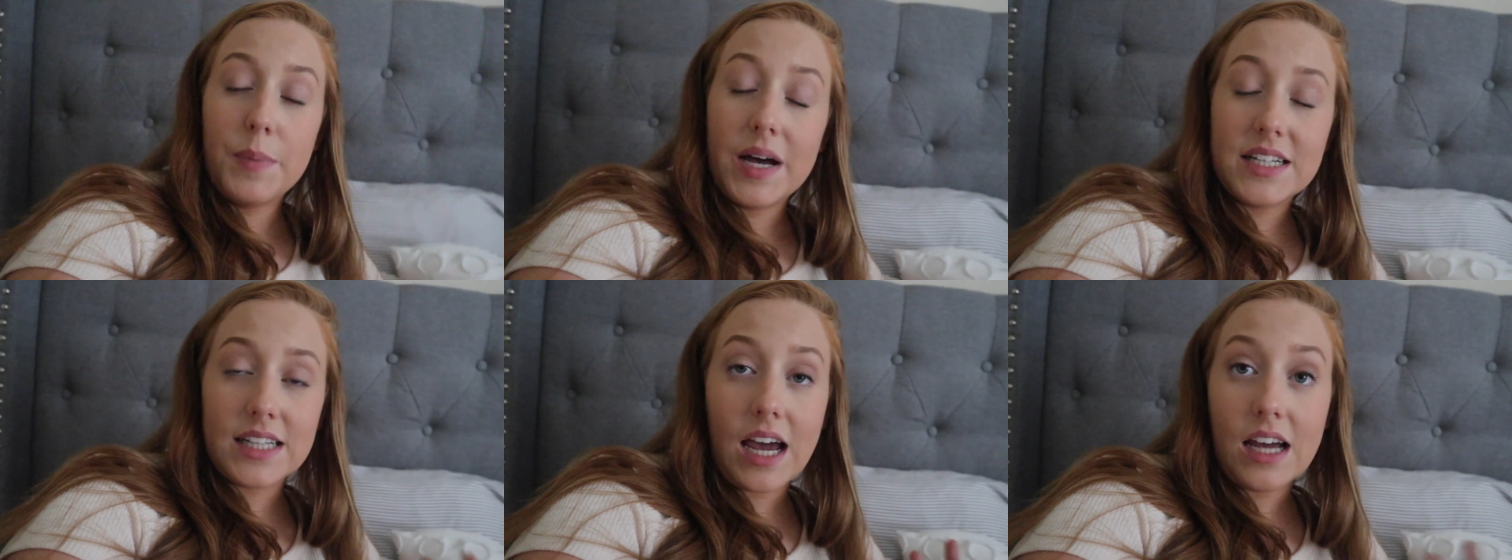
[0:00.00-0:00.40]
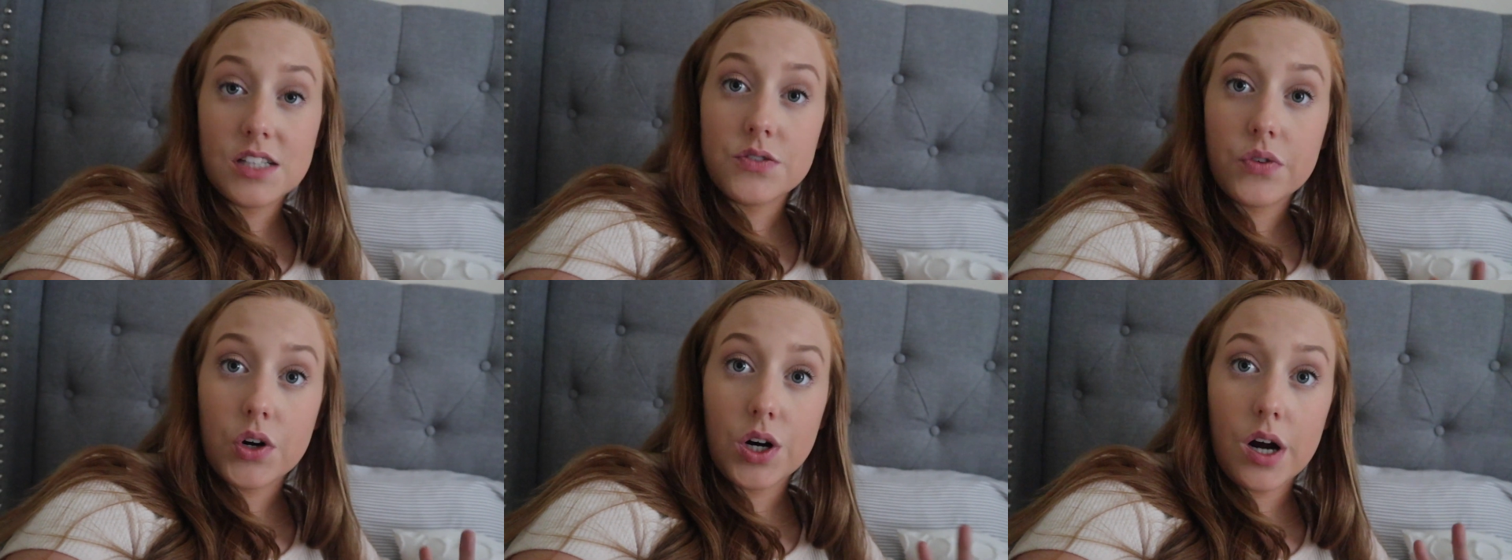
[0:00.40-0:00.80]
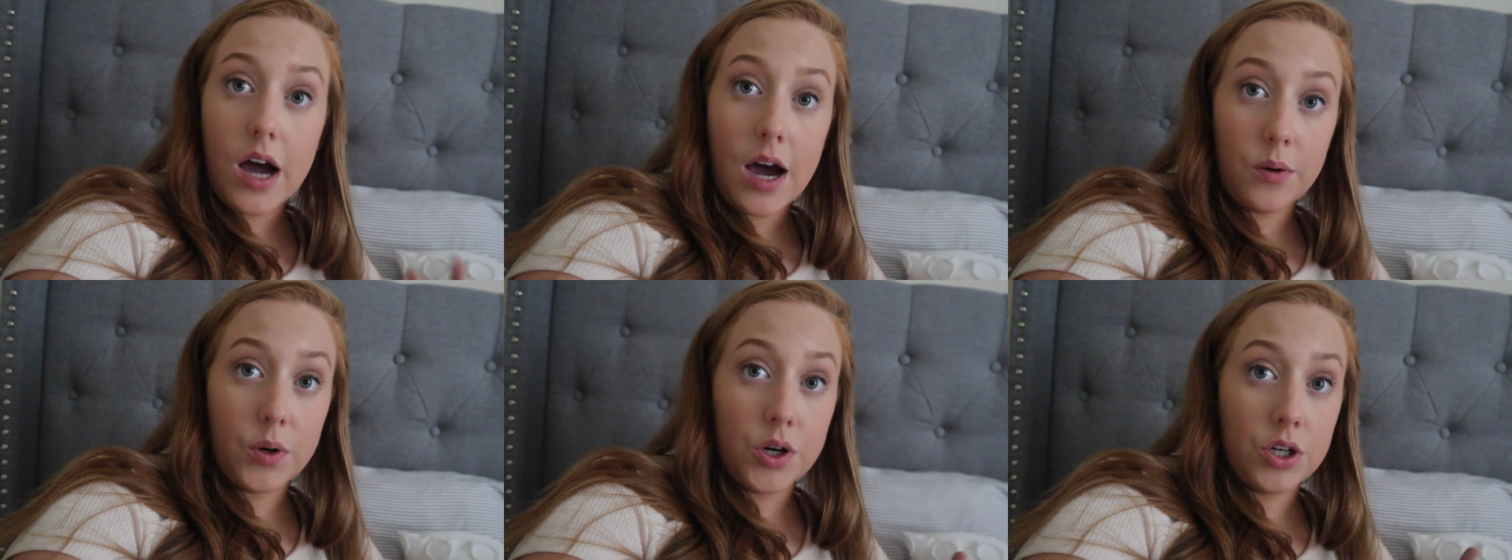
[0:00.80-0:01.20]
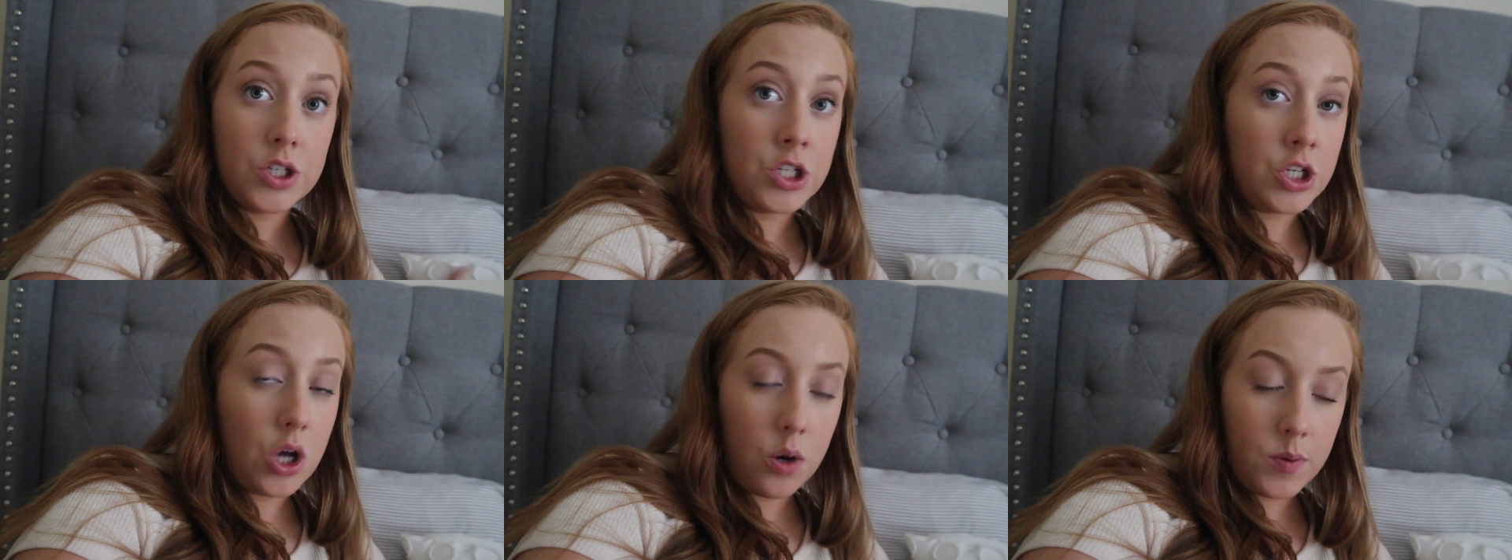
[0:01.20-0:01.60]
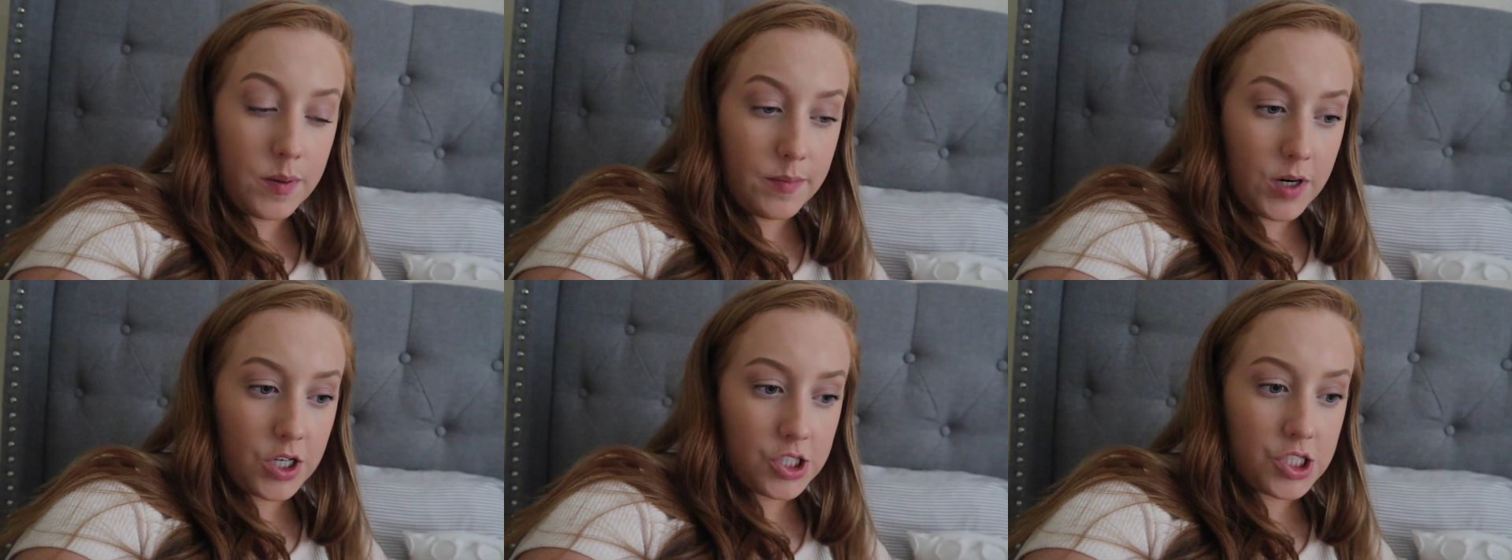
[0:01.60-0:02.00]
But as for our Nomi
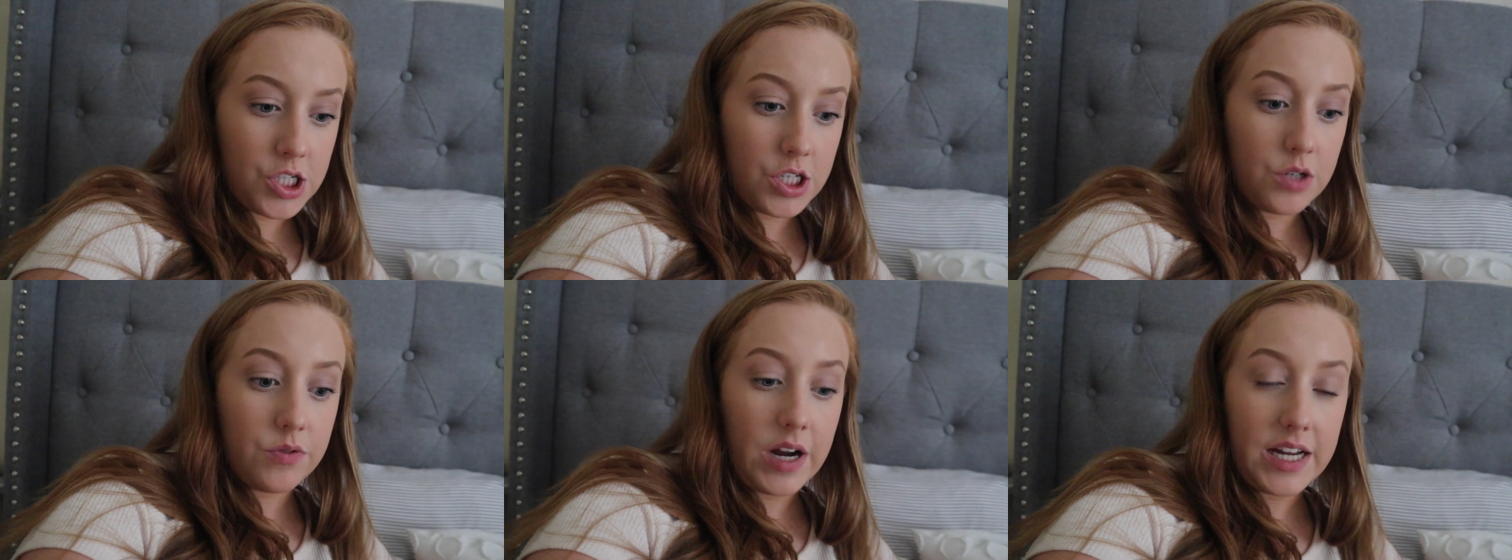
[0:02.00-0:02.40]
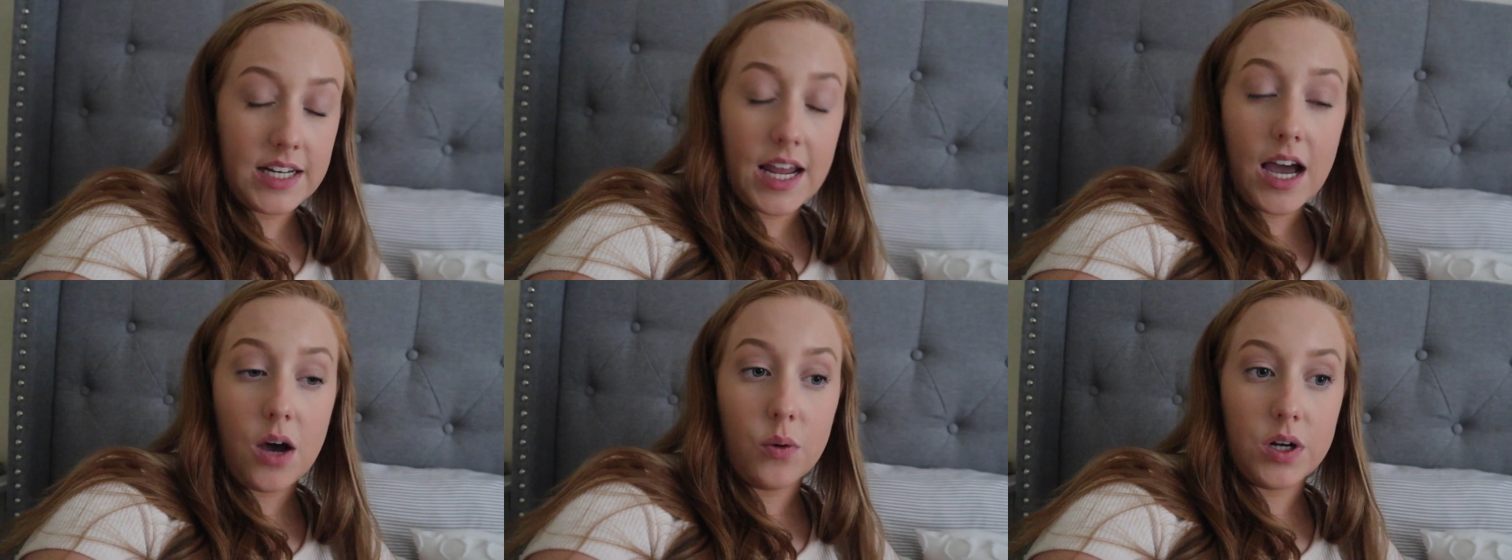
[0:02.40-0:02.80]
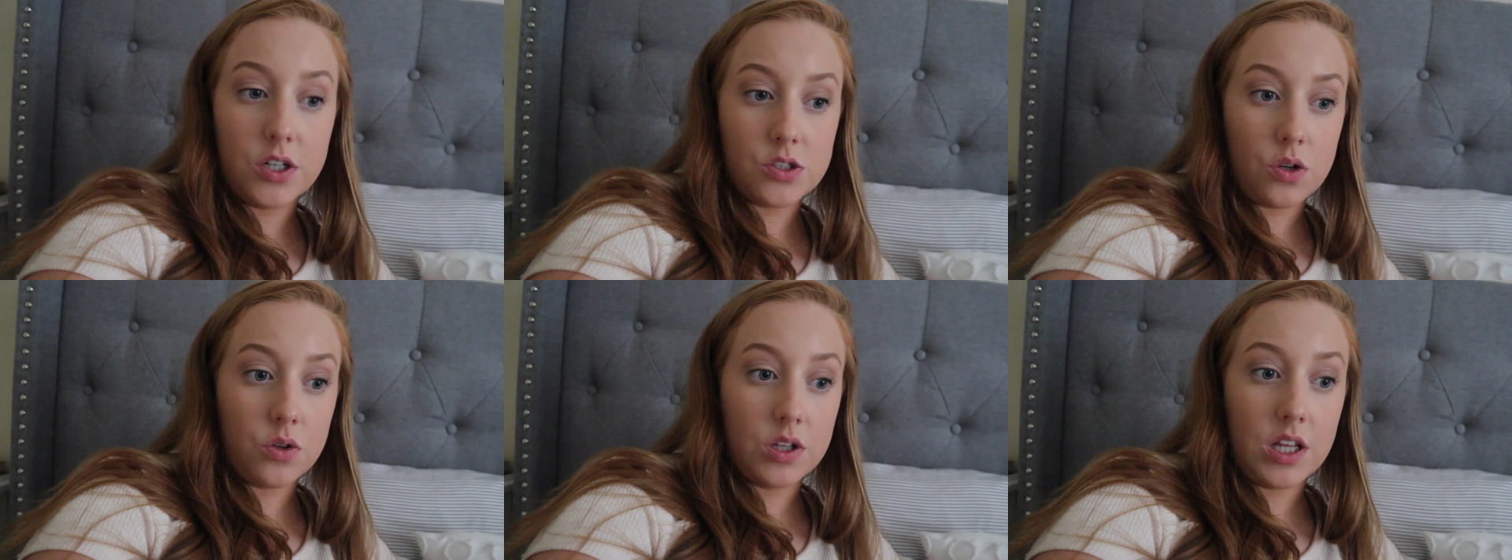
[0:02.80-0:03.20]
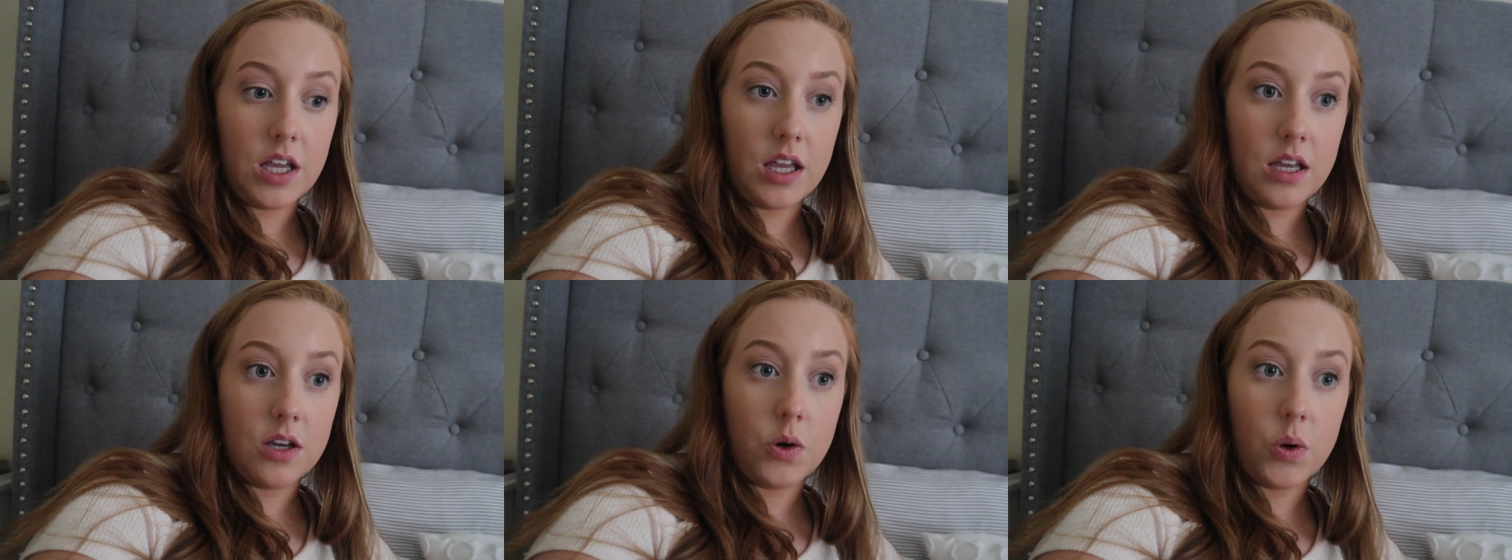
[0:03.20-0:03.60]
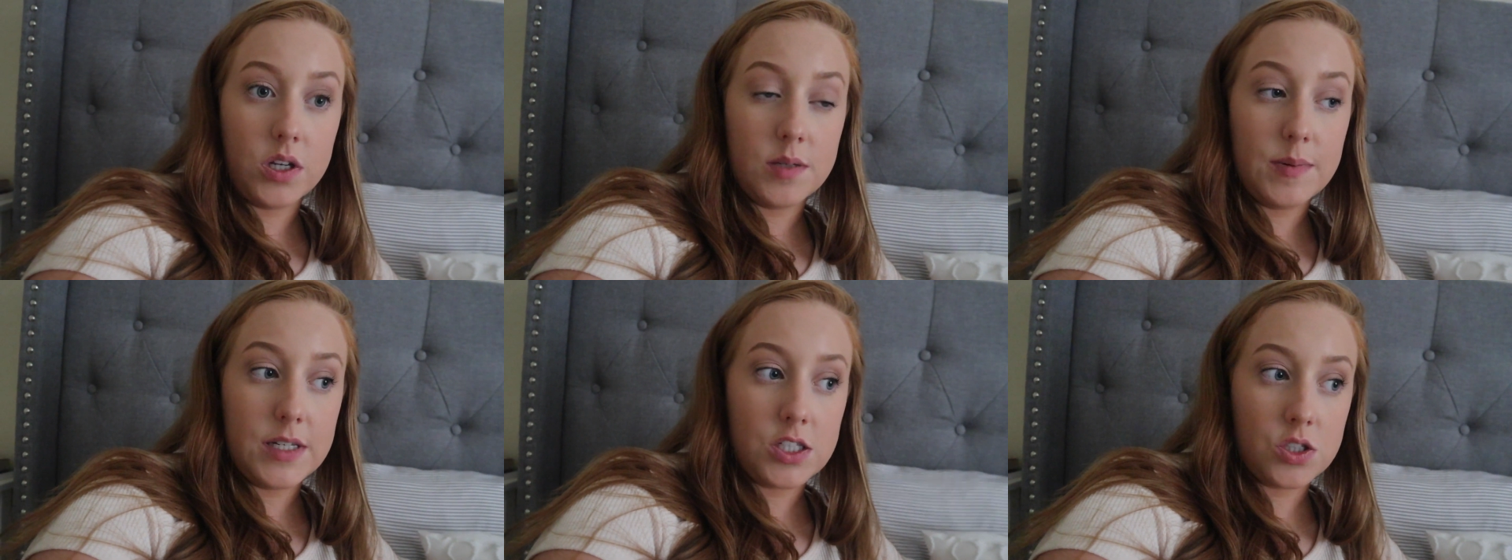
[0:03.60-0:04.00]
merch, right now it is only
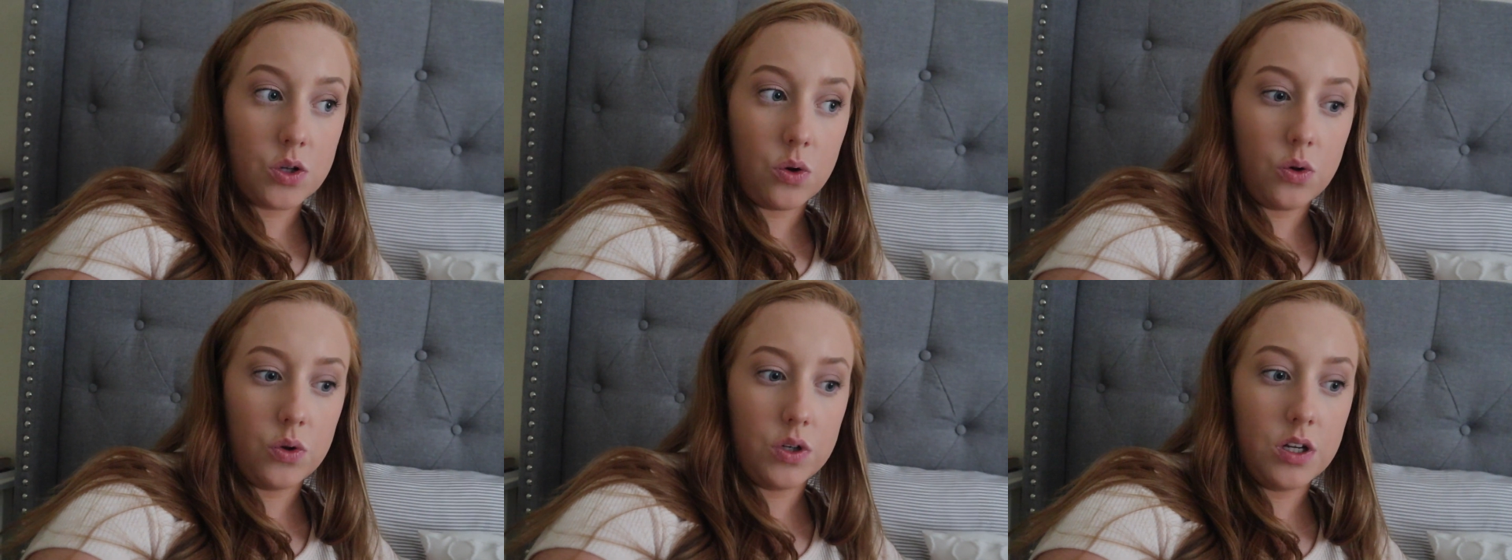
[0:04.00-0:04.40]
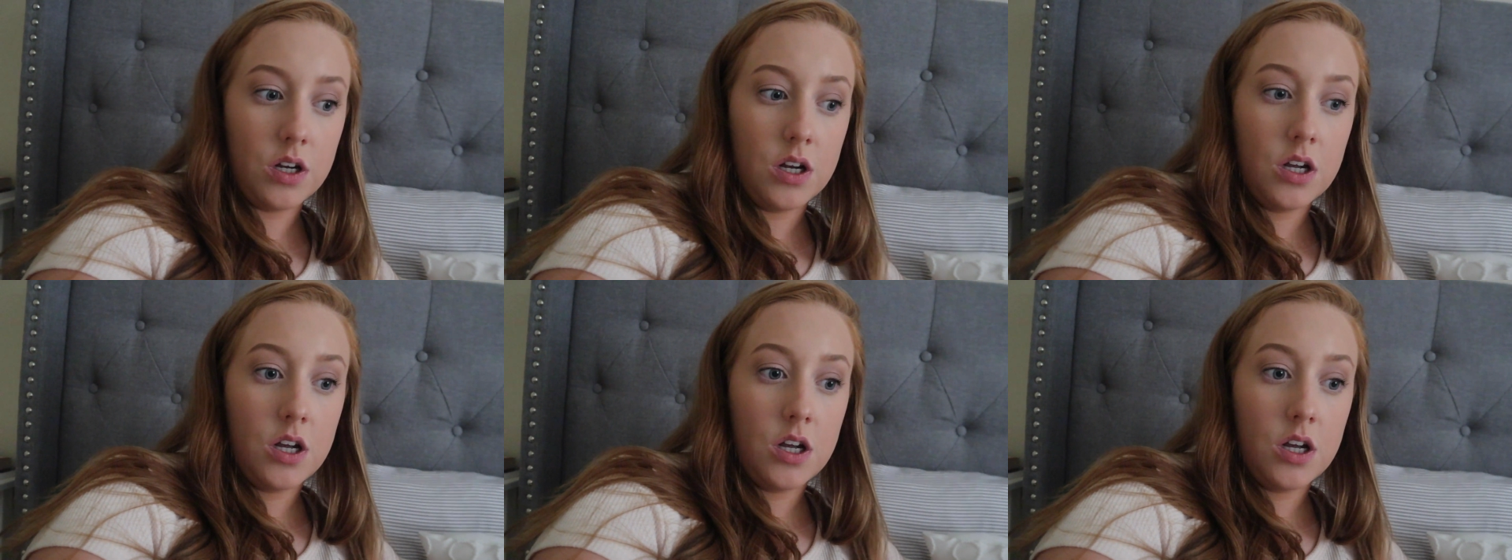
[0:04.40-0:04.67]
going to be sold